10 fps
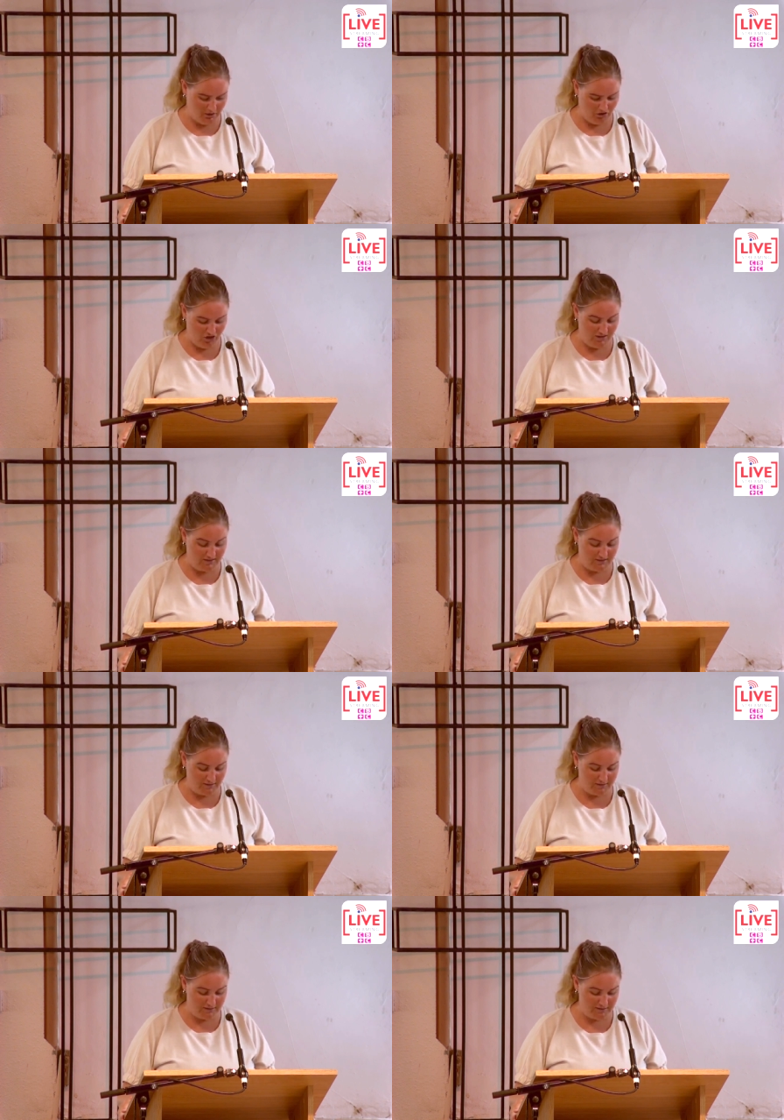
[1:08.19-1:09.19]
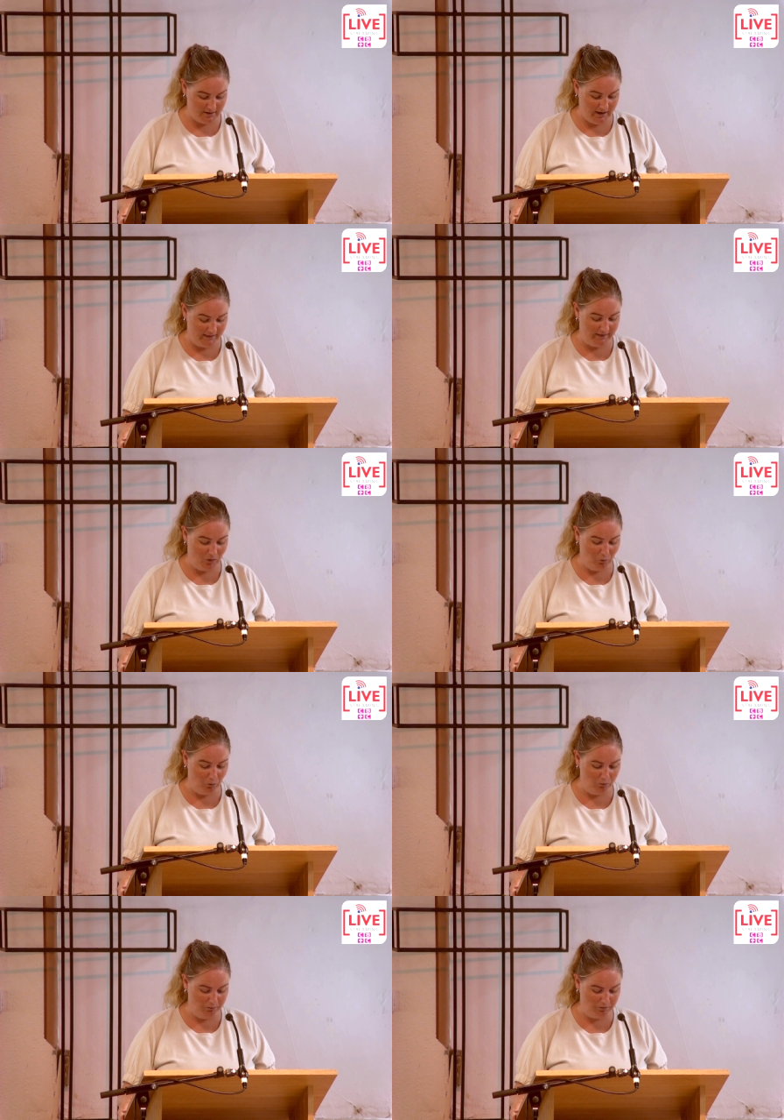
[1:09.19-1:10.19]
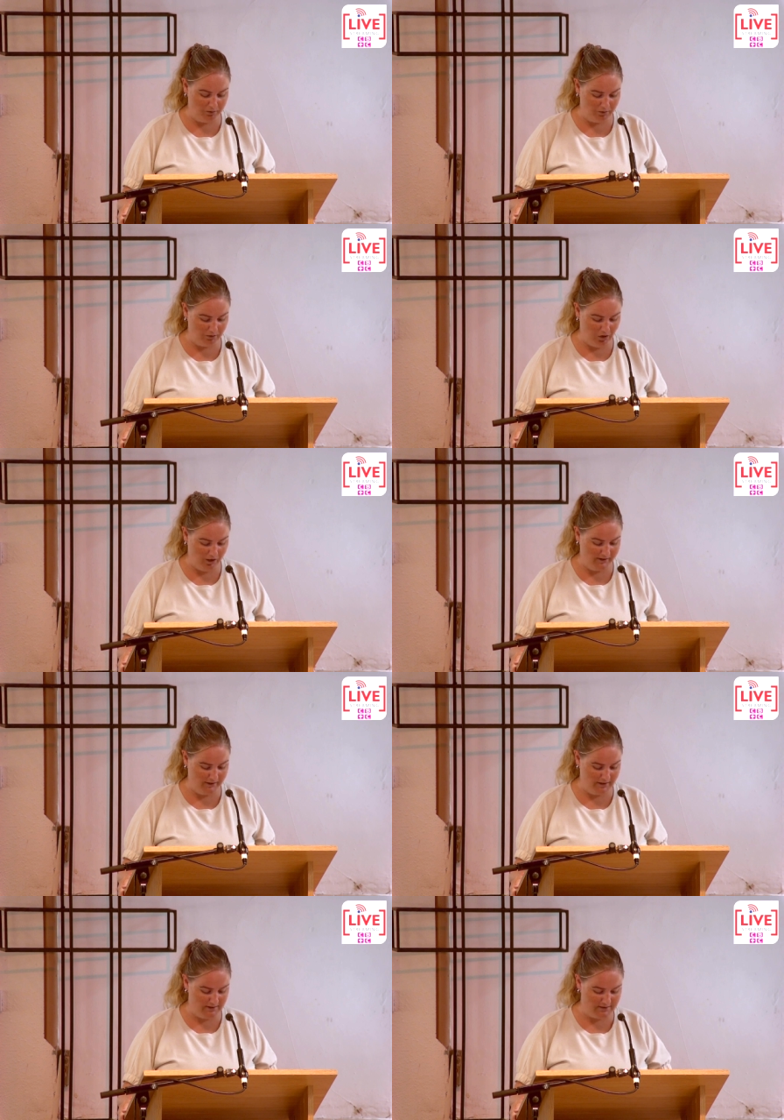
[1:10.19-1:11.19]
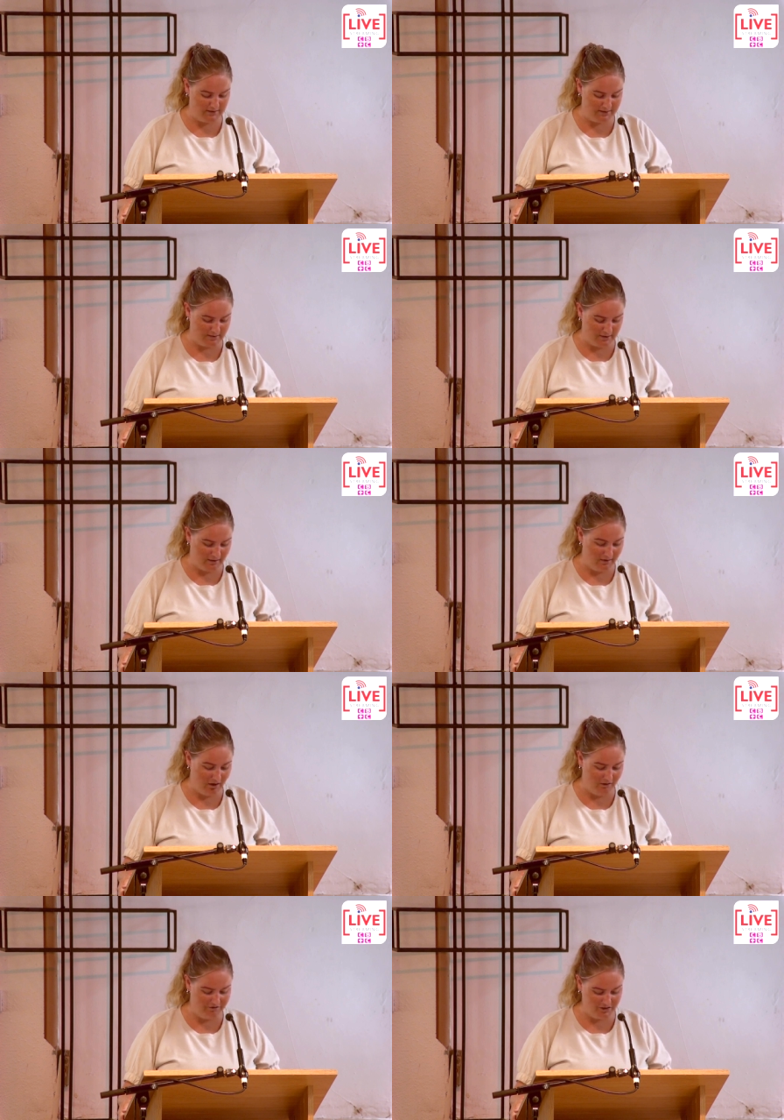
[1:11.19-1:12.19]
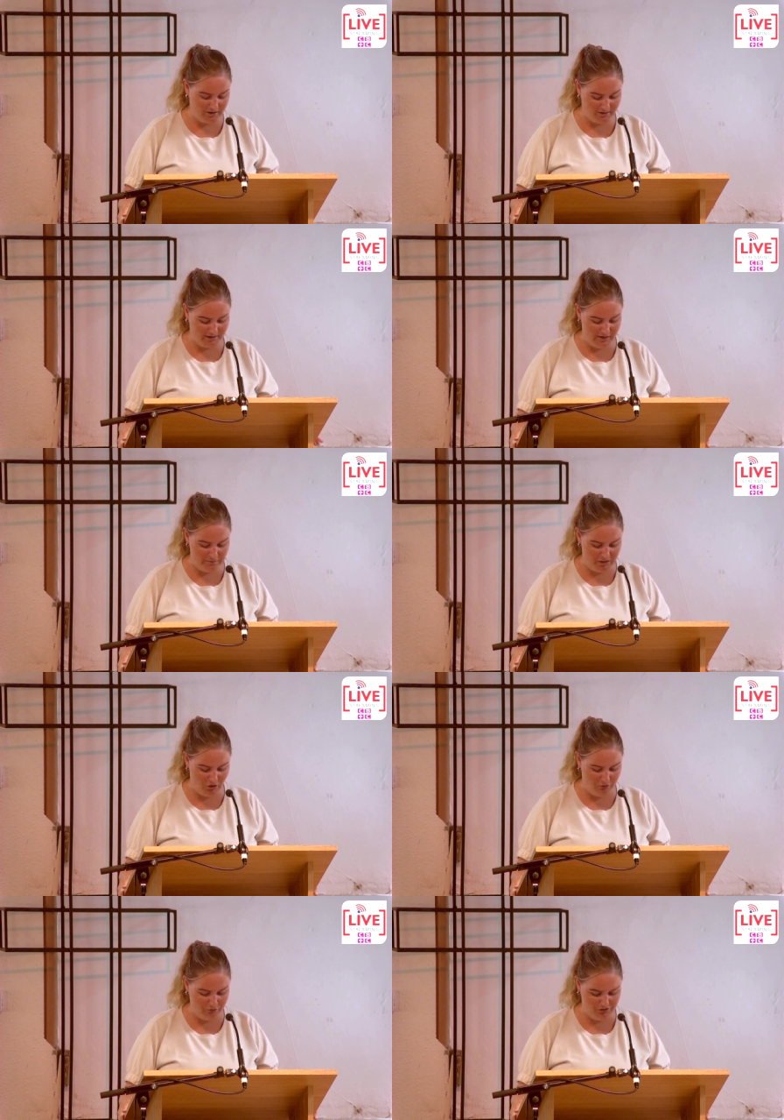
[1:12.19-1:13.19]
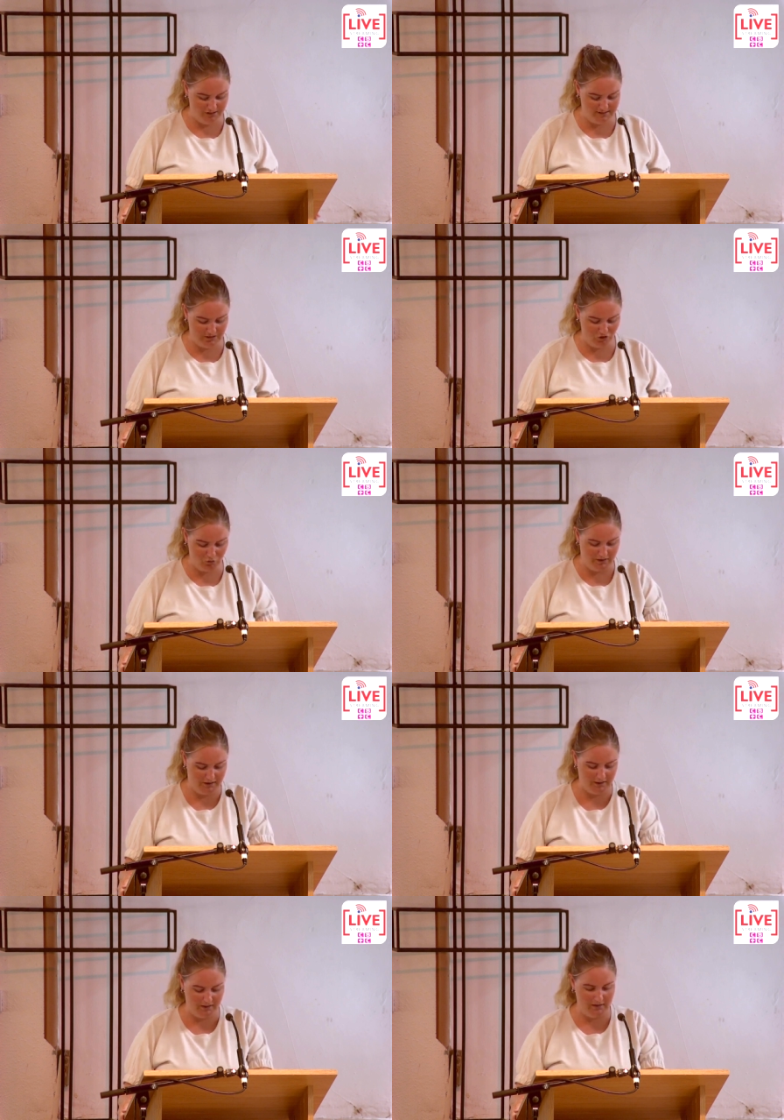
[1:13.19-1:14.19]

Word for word: Jesus, and their warmth, kindness, laughter gave me confidence each week.